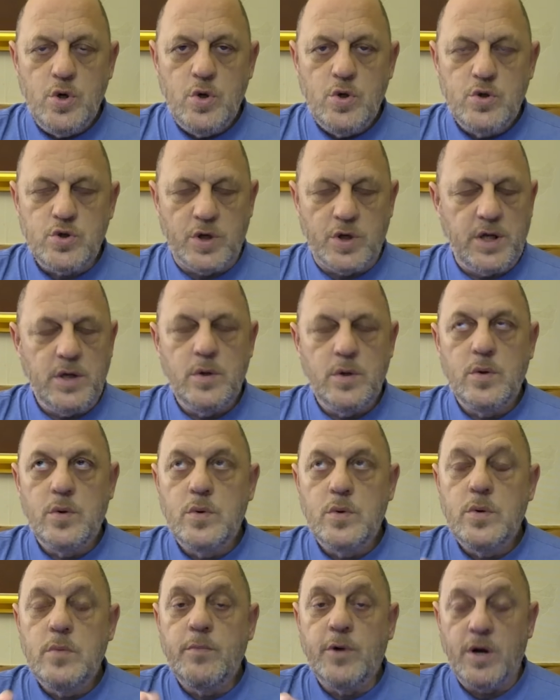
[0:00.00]
Sorry,
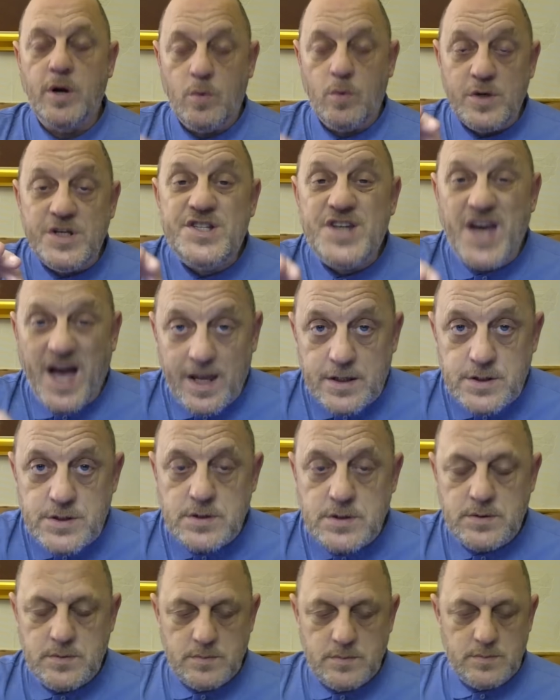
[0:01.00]
Murrell was
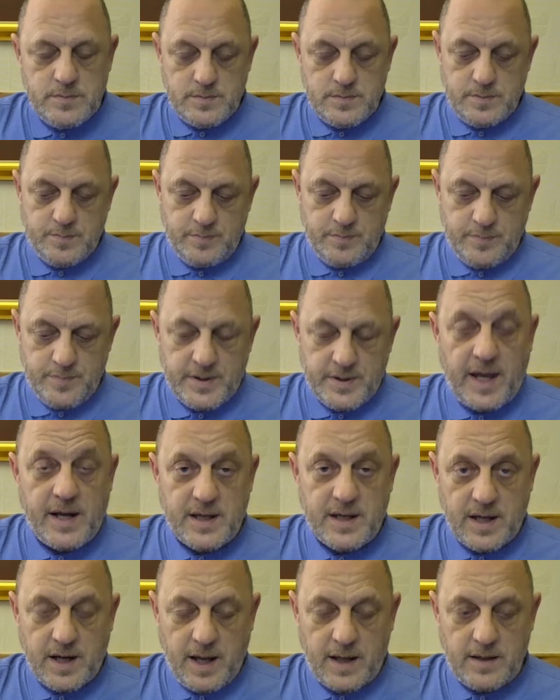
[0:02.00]
charged. Get
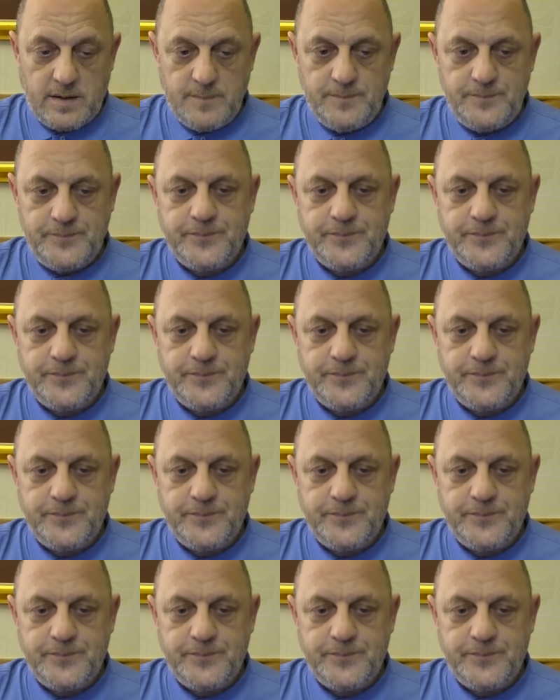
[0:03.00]
it correct.